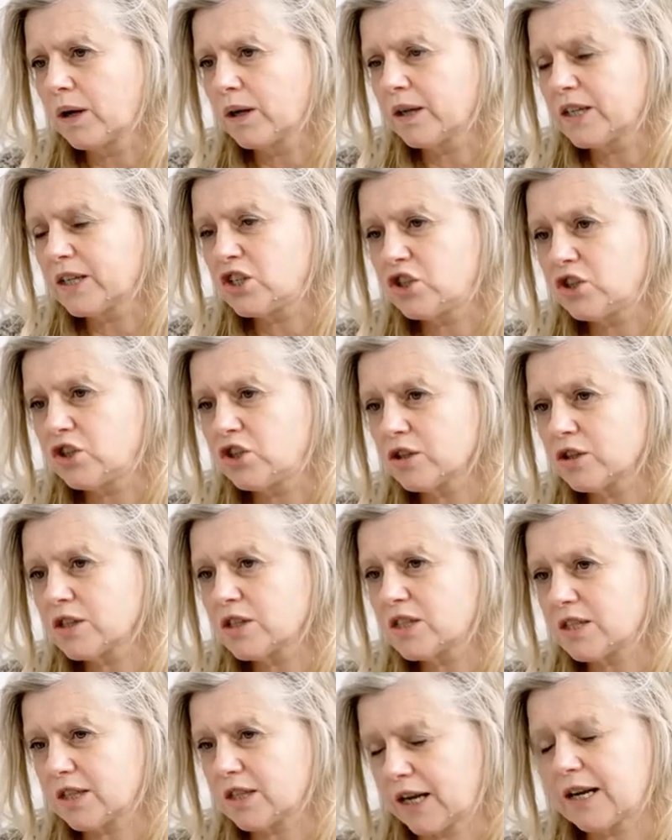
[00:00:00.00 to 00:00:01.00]
well, it's
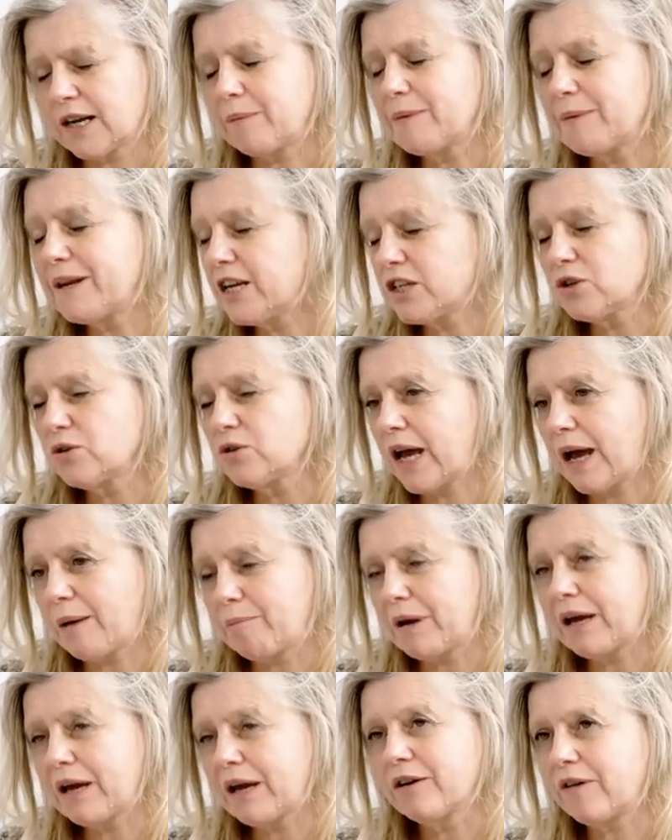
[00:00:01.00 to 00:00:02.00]
just, I, I, mean, I do get
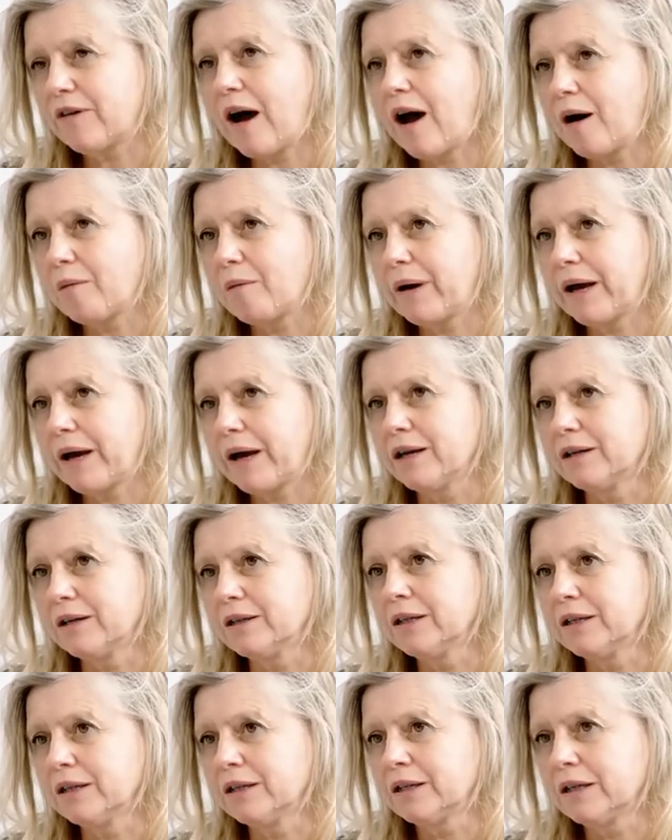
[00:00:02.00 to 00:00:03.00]
a bit of
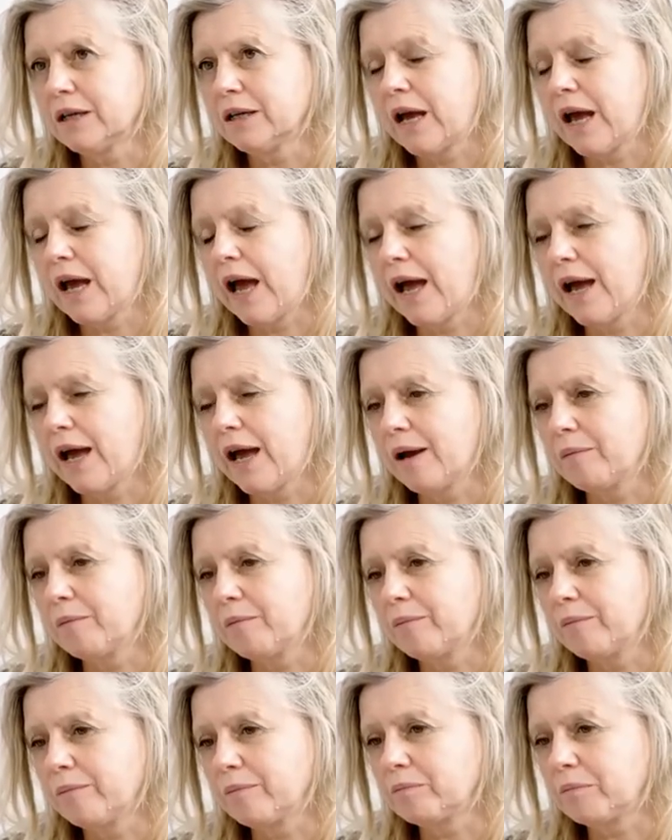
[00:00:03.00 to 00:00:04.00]
heartburn. Okay.
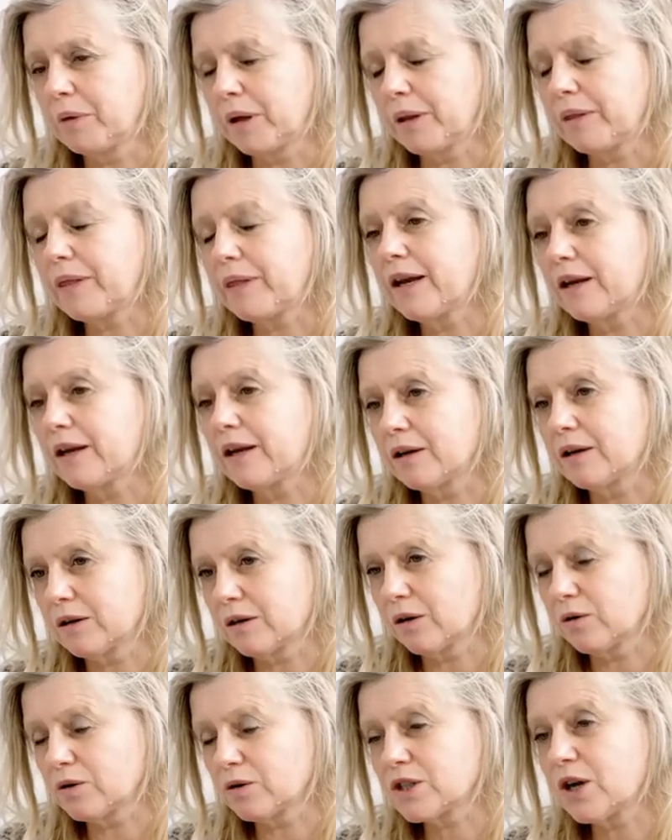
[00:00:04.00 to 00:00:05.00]
Um, but then
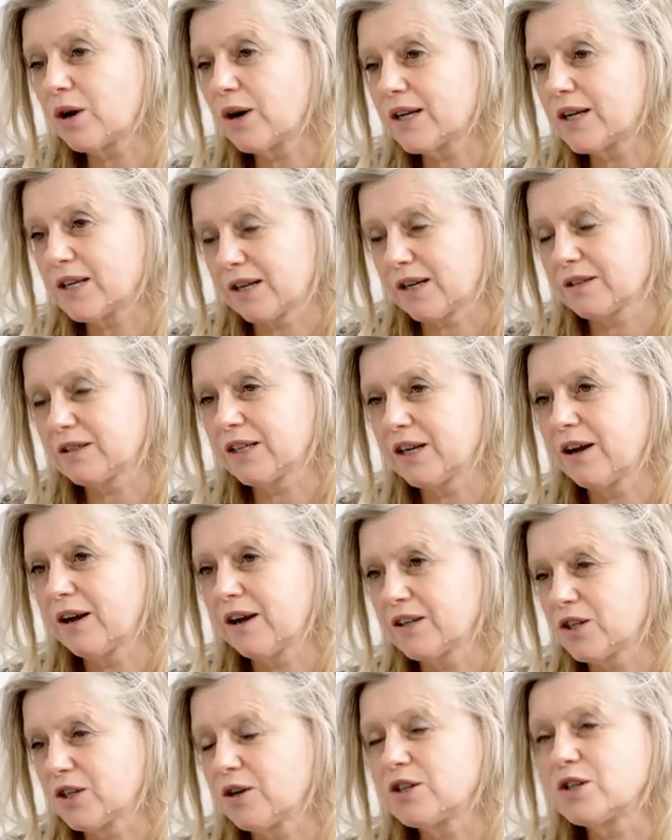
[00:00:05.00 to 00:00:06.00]
also, I, uh, you know,
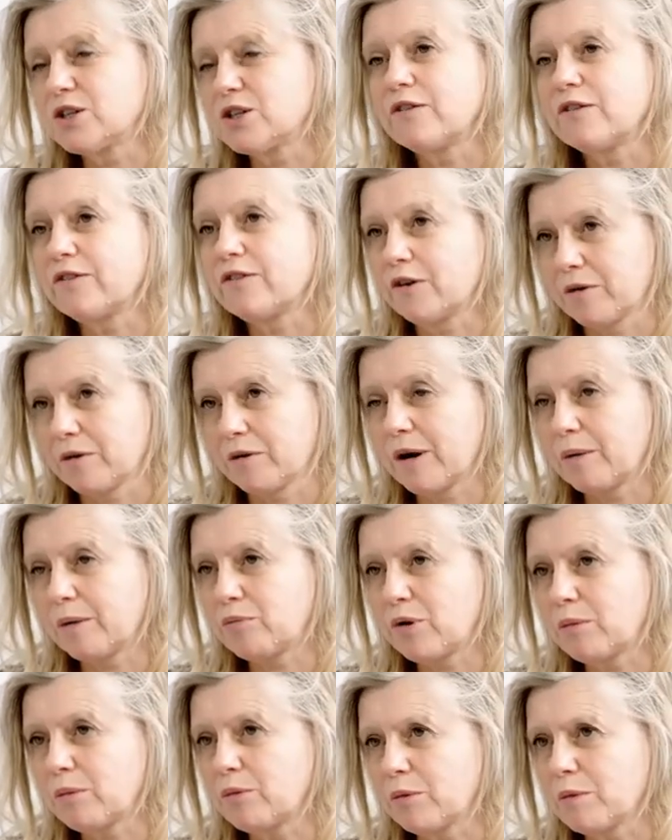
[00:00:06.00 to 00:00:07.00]
I do, I do have a, a,
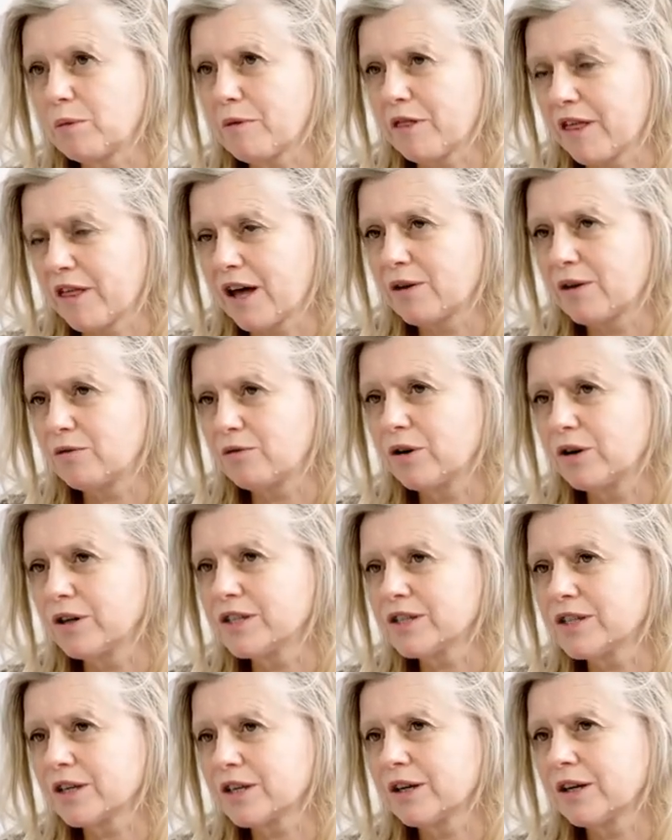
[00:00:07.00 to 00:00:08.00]
problem with the
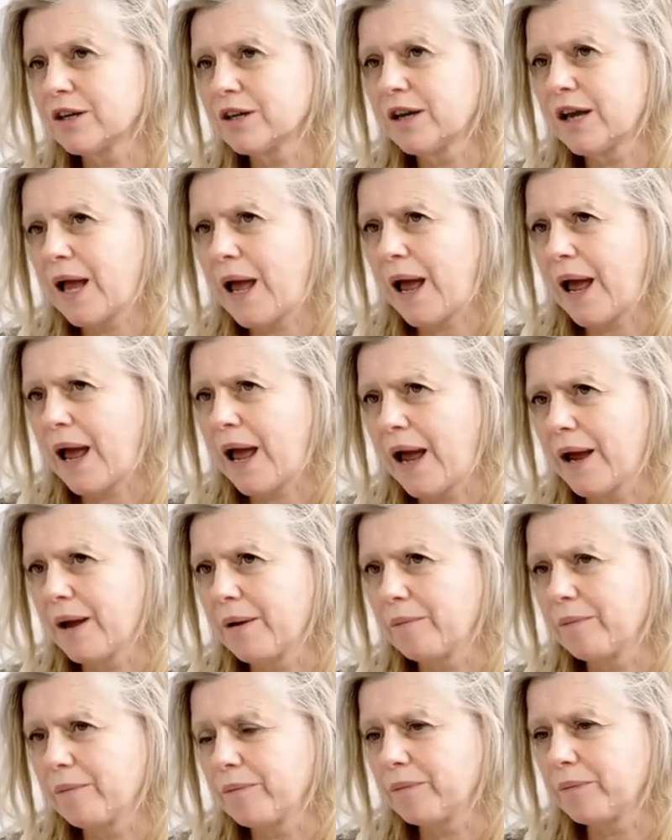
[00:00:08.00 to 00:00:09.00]
thyroid. Right.
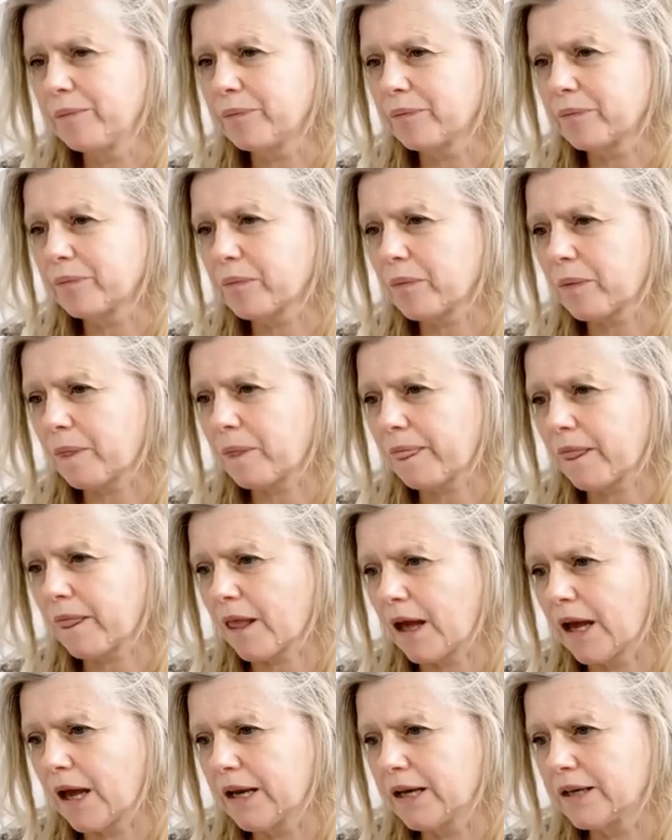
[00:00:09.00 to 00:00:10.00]
Um,
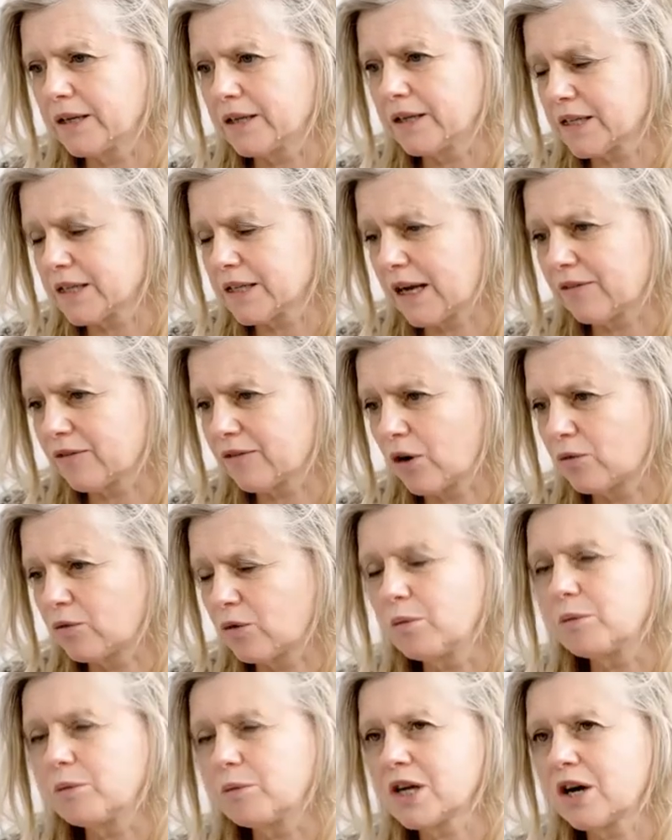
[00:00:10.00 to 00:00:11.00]
and I've got
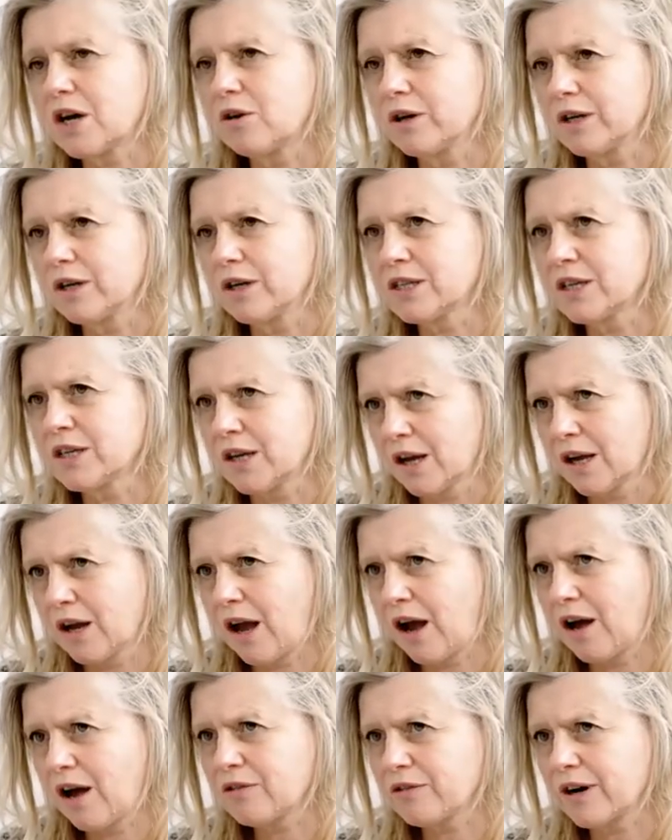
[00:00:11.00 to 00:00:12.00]
rheumatoid
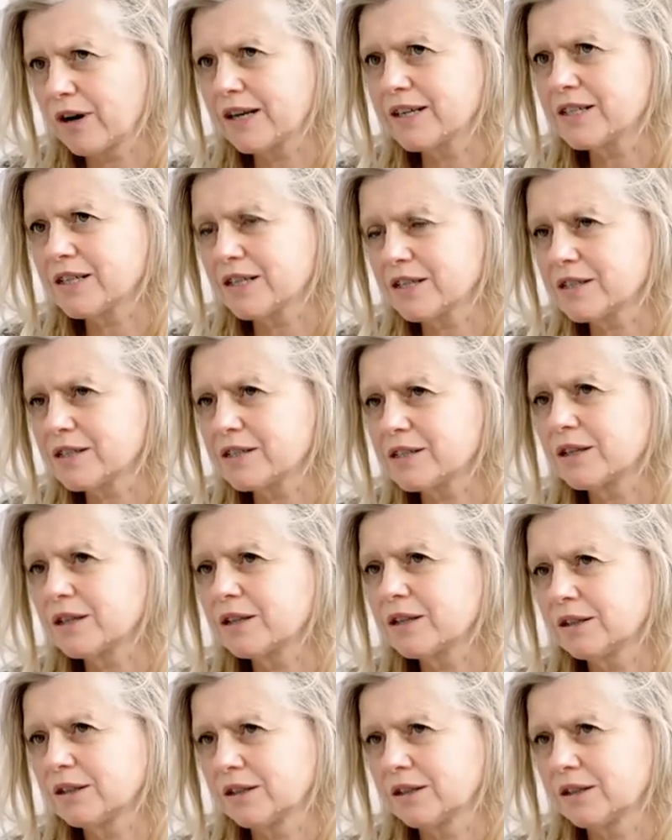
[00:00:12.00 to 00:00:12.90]
arthritis.